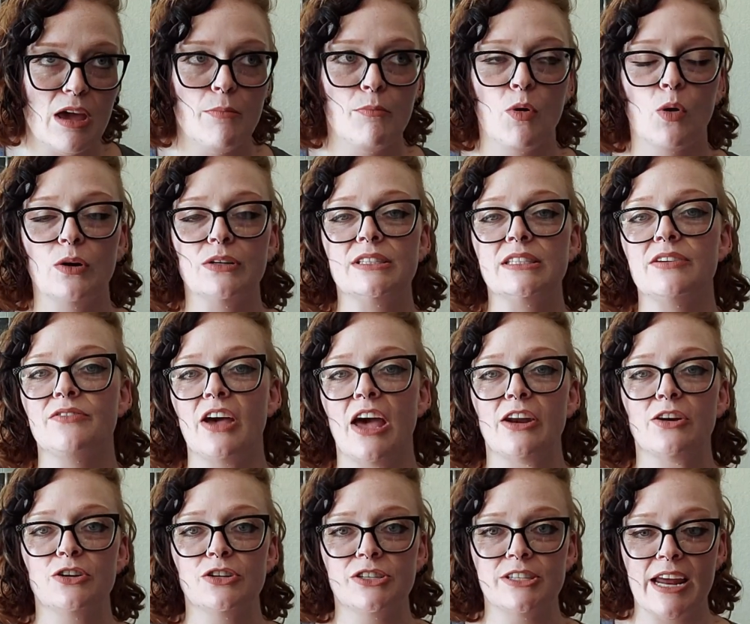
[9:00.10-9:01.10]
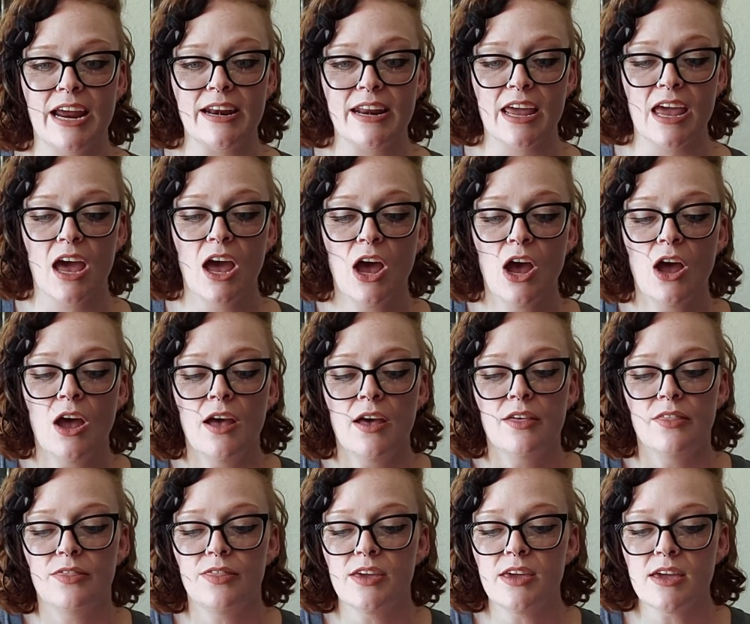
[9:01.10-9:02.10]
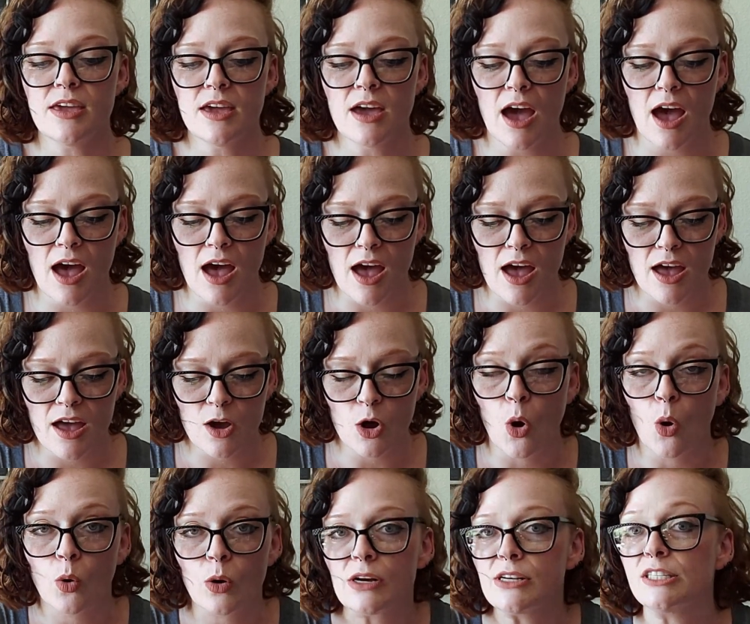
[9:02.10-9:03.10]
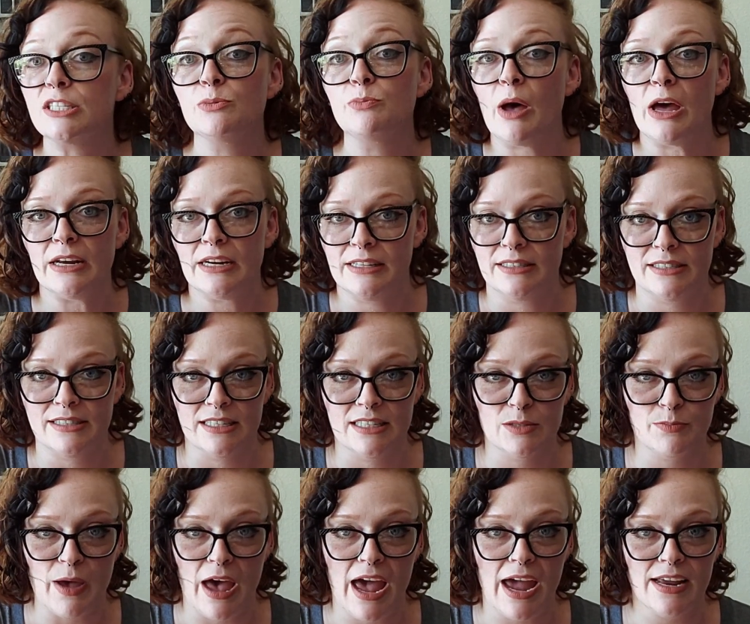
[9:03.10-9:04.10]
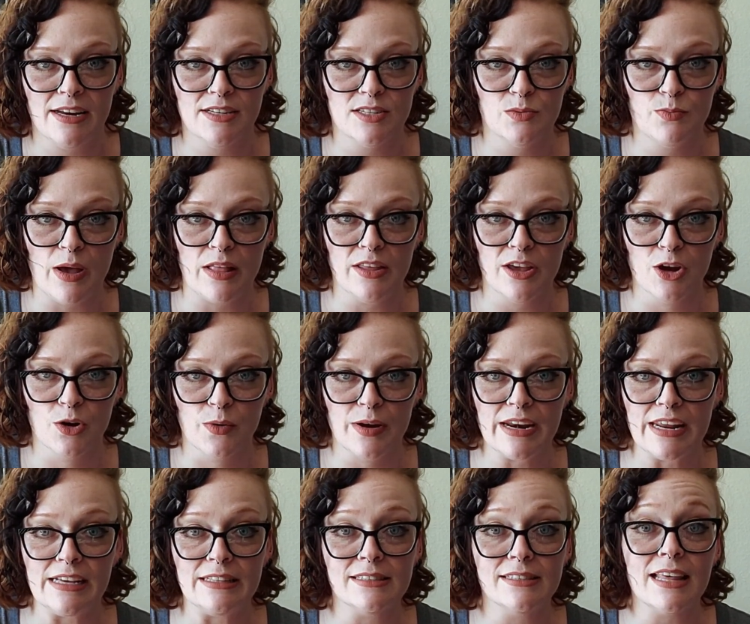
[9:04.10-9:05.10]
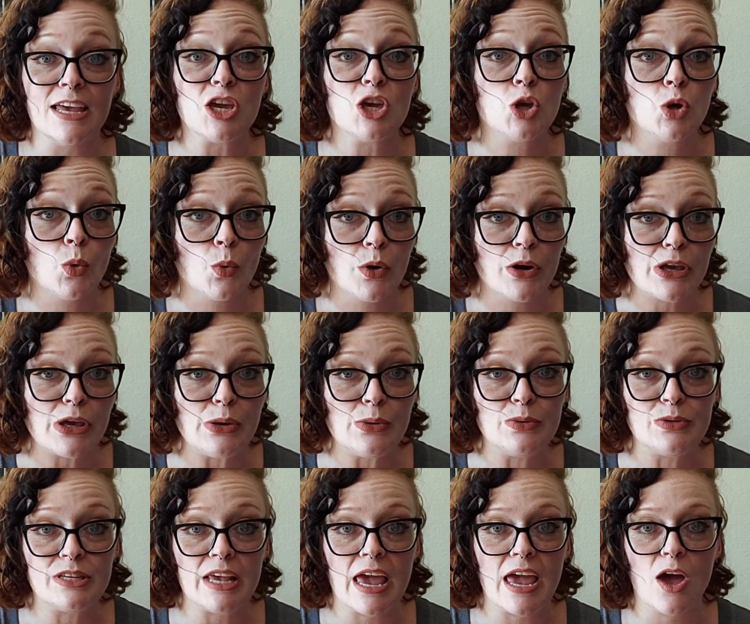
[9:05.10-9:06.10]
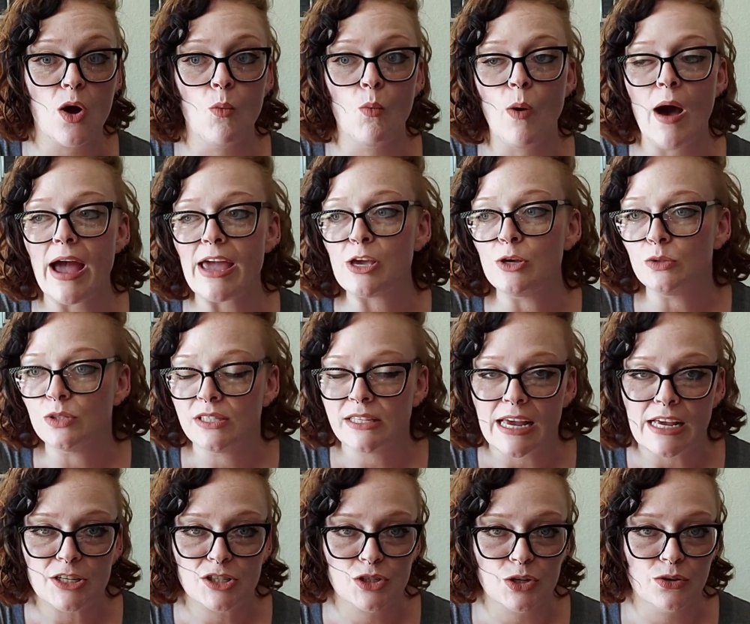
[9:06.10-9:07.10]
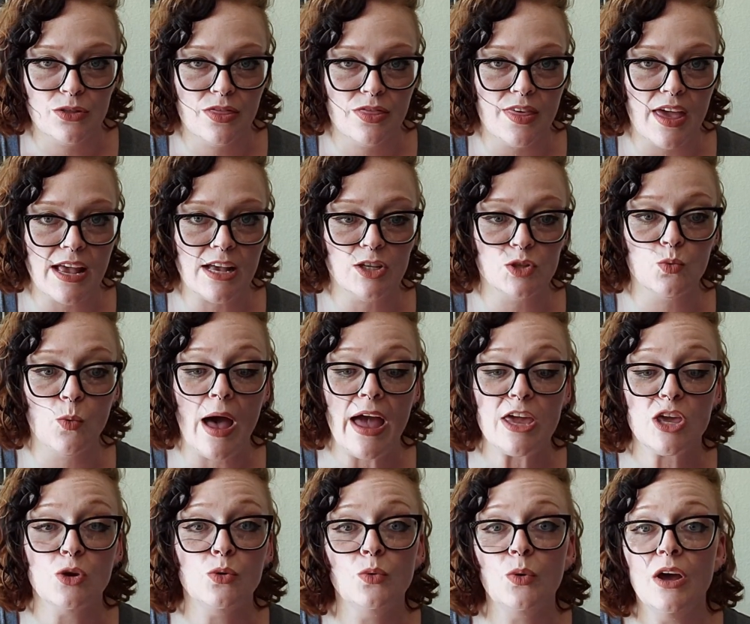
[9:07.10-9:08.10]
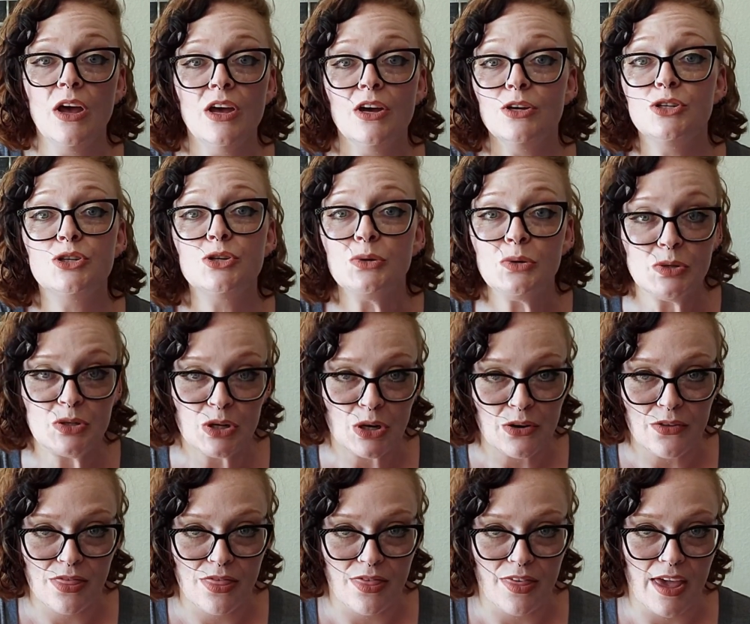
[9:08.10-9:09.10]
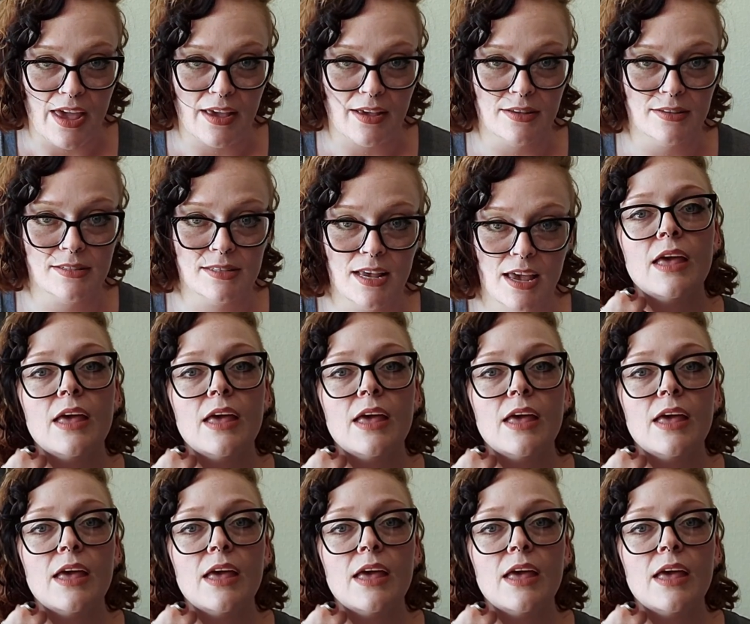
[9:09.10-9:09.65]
importance of understanding the correspondences behind spell ingredients that you're using, why you say certain things, why you do certain things.